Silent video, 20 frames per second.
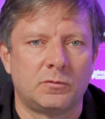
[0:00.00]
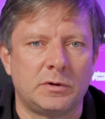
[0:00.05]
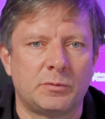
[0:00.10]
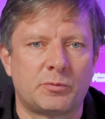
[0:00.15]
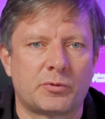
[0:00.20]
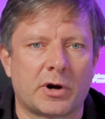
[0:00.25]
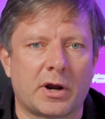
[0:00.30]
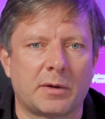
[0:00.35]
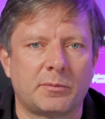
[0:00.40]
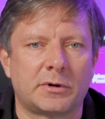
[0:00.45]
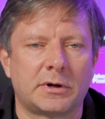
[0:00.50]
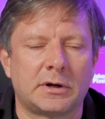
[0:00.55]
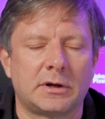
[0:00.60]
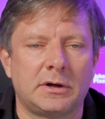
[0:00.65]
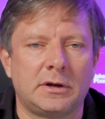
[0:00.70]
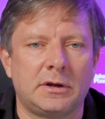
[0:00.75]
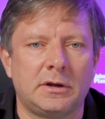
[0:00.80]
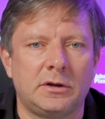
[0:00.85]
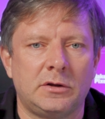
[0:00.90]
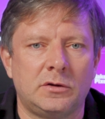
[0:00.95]
We
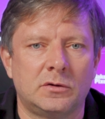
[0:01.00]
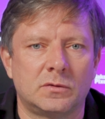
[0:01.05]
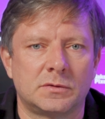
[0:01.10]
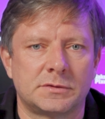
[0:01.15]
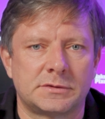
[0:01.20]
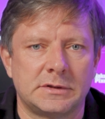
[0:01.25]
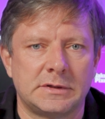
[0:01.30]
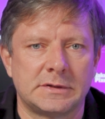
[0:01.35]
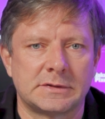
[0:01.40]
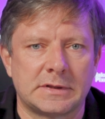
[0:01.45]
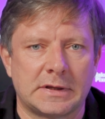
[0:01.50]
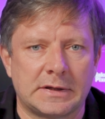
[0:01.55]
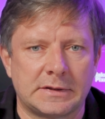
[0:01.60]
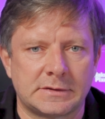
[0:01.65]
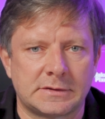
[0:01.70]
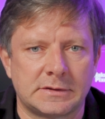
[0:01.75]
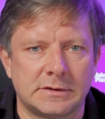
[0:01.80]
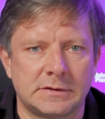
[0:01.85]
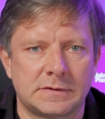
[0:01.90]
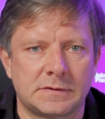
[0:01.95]
primarily use these
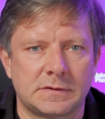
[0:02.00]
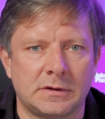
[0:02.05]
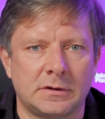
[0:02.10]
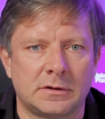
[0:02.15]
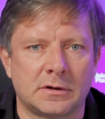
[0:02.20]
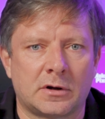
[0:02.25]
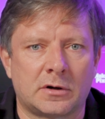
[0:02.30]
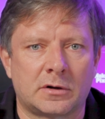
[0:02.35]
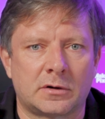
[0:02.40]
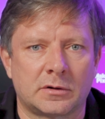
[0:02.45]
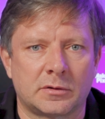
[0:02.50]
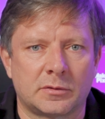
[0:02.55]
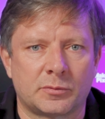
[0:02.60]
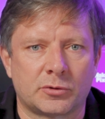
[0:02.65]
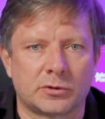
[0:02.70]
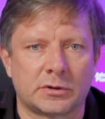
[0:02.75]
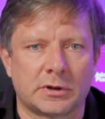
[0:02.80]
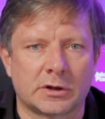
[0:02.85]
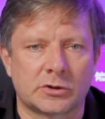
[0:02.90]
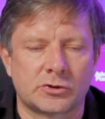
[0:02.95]
lenses in our
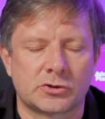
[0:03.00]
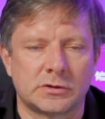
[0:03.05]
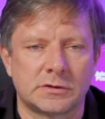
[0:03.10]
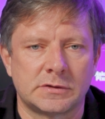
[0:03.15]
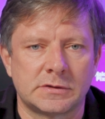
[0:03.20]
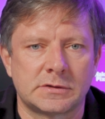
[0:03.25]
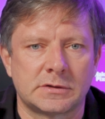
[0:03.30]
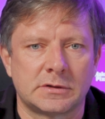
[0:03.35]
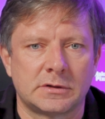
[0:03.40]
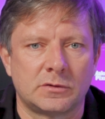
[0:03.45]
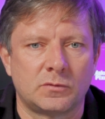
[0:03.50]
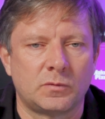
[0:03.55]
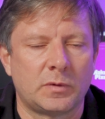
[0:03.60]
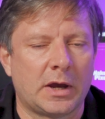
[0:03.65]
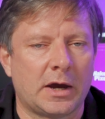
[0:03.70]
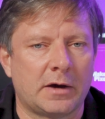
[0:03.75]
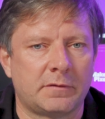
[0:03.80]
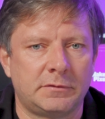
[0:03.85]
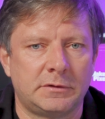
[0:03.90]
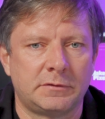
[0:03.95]
productions. We
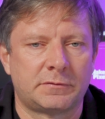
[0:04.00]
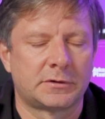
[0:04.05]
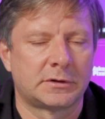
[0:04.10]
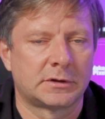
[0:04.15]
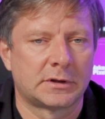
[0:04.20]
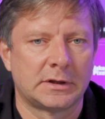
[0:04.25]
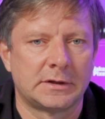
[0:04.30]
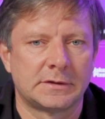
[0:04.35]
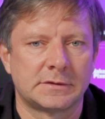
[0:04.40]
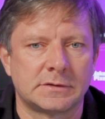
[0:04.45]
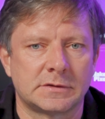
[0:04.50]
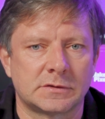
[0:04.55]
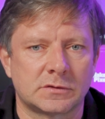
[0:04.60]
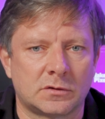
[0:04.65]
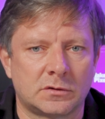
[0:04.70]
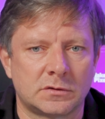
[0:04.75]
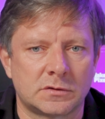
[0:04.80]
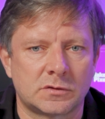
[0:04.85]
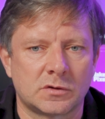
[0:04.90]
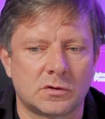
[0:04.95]
have different lenses
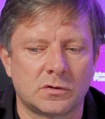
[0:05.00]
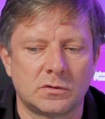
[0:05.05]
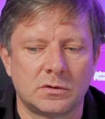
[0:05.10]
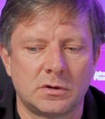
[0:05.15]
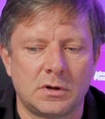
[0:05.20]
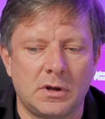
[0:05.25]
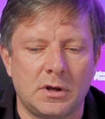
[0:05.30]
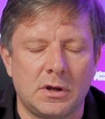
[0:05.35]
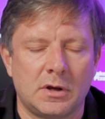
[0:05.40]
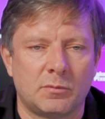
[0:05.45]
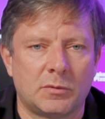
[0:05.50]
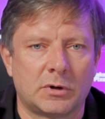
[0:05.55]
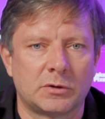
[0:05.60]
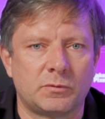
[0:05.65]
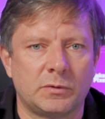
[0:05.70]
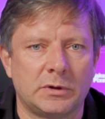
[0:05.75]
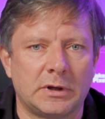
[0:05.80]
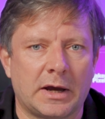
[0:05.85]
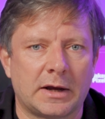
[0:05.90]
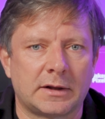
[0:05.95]
also,
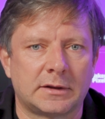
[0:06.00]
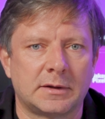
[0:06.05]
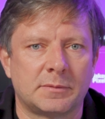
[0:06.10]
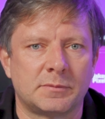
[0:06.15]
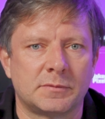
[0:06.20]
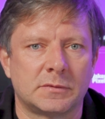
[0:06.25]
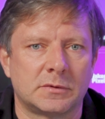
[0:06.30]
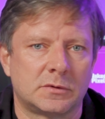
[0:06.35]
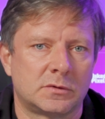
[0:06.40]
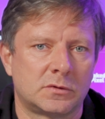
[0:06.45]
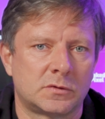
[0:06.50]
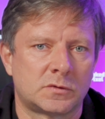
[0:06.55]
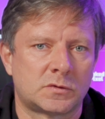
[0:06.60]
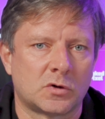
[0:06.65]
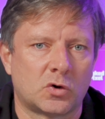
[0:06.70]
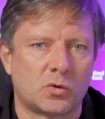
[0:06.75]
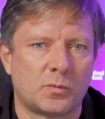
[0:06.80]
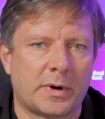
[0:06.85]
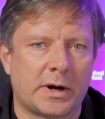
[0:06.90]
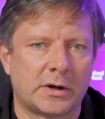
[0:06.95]
but we like them
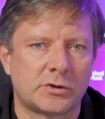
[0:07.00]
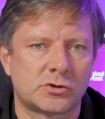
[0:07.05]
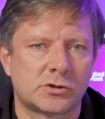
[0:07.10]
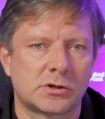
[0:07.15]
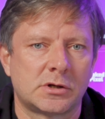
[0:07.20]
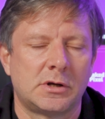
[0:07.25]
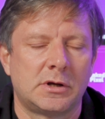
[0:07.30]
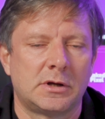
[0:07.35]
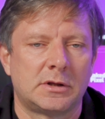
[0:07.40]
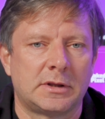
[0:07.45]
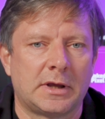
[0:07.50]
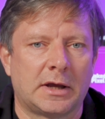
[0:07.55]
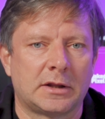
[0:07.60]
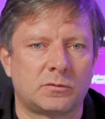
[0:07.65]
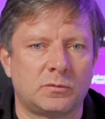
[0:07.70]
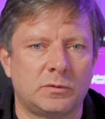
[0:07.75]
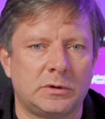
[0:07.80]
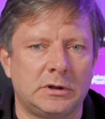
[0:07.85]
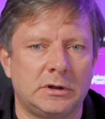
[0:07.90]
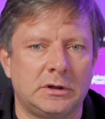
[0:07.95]
so much
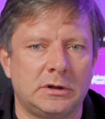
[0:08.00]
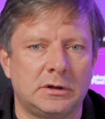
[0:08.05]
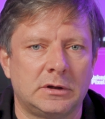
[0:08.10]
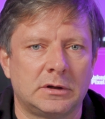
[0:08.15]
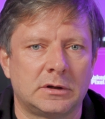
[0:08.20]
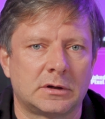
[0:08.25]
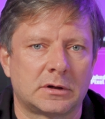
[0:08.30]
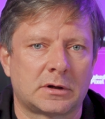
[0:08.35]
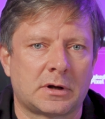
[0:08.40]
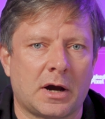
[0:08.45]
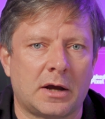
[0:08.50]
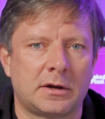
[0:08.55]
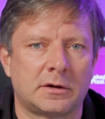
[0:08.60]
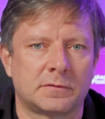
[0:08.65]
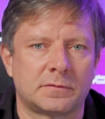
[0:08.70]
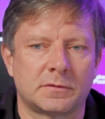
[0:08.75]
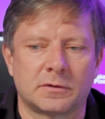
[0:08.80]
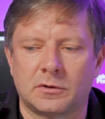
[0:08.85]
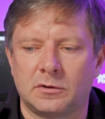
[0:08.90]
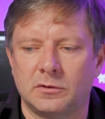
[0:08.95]
that we kind
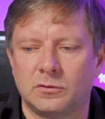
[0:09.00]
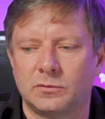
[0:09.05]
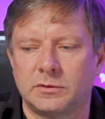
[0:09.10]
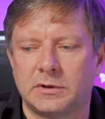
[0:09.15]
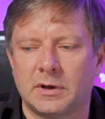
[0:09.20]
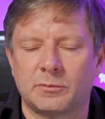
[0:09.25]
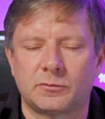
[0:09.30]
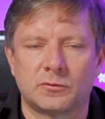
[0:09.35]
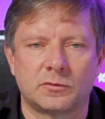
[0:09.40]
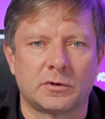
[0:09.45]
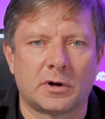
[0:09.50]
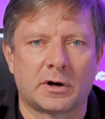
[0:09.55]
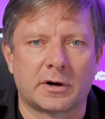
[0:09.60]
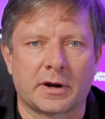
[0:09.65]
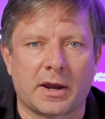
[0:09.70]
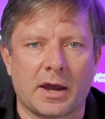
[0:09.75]
of glued them to our